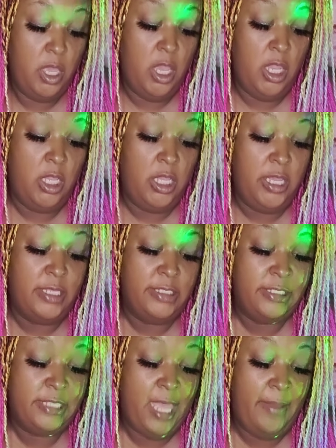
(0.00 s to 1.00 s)
Uncut.
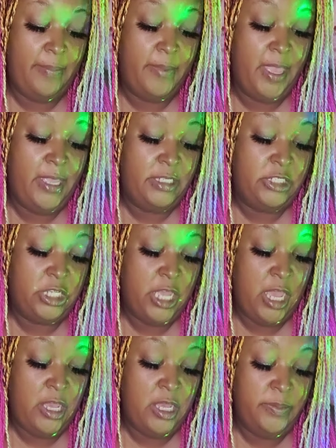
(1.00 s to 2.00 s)
Stop a
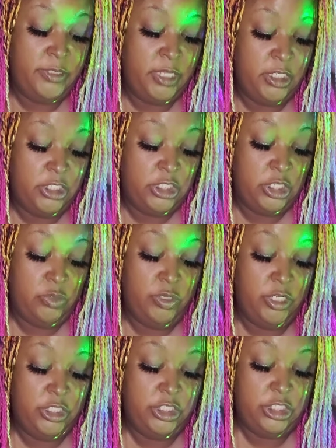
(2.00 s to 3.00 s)
child abduction
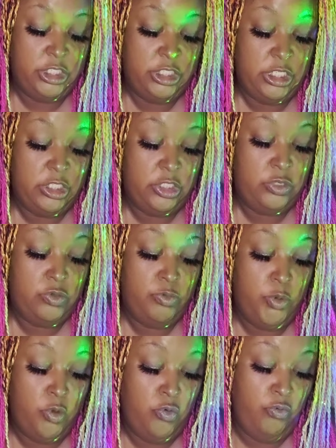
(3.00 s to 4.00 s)
with a jiu-jitsu
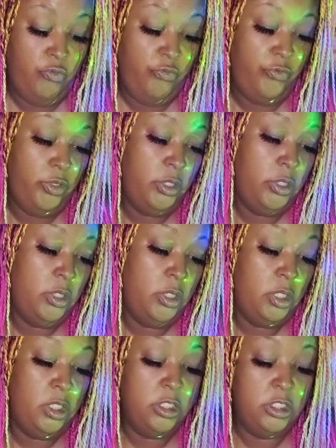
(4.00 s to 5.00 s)
move.
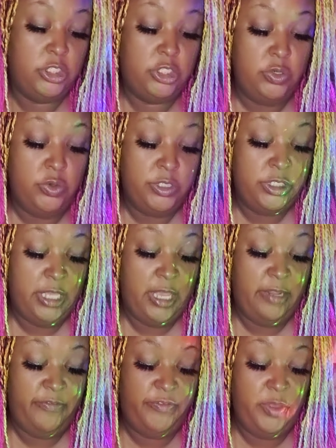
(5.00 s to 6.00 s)

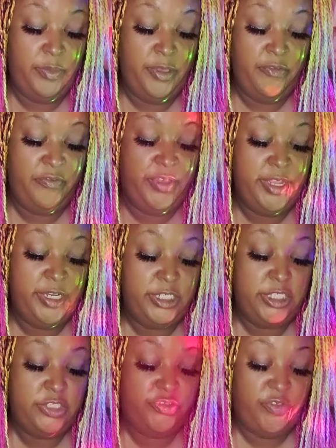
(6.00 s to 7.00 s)
Suicide. Female
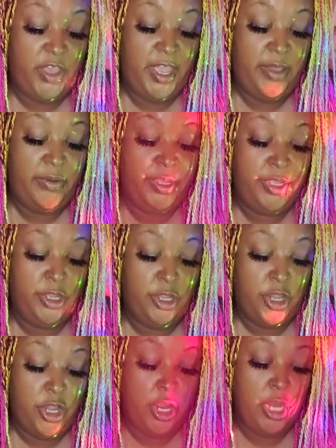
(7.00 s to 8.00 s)
vanishes found in
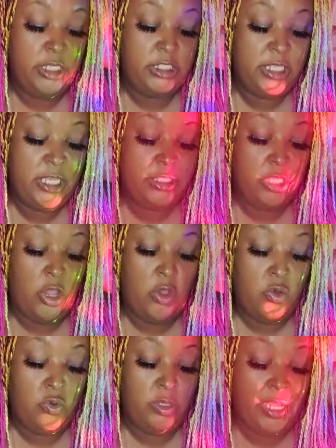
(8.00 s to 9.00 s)
car takes
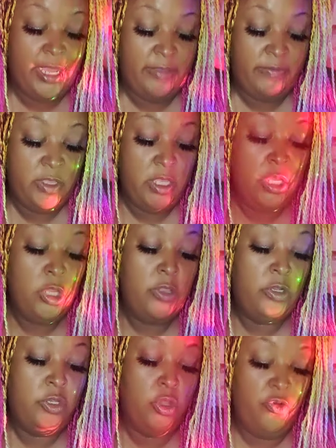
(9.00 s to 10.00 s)
own life.
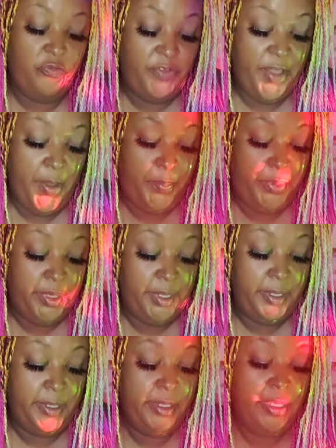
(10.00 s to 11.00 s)
No foul
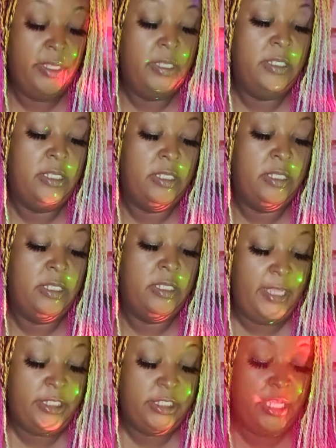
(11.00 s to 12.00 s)
play.
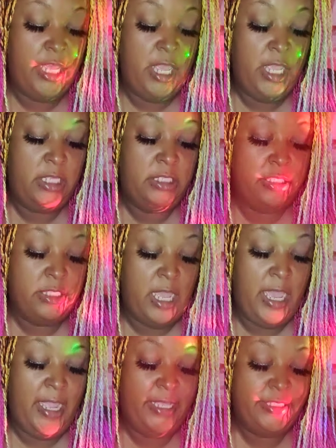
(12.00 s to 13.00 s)
Hashtag
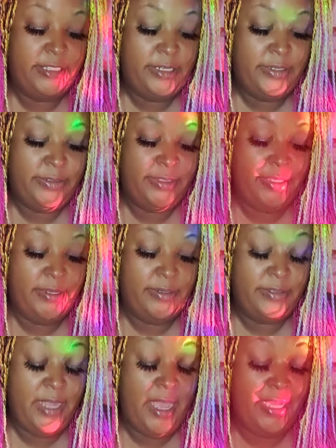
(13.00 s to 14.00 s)
nine zero zero
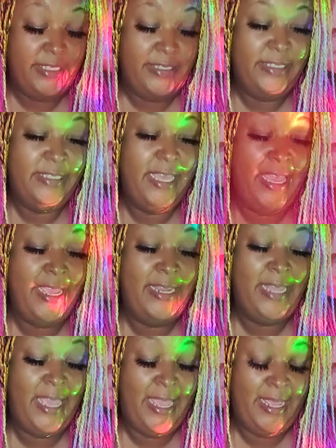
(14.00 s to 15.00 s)
nine
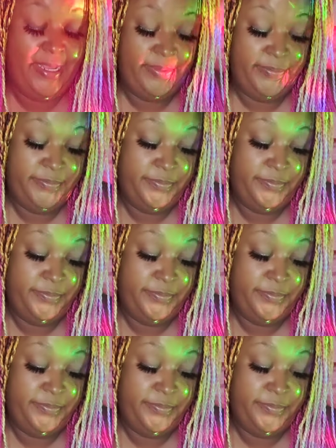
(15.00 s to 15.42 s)
eight eight.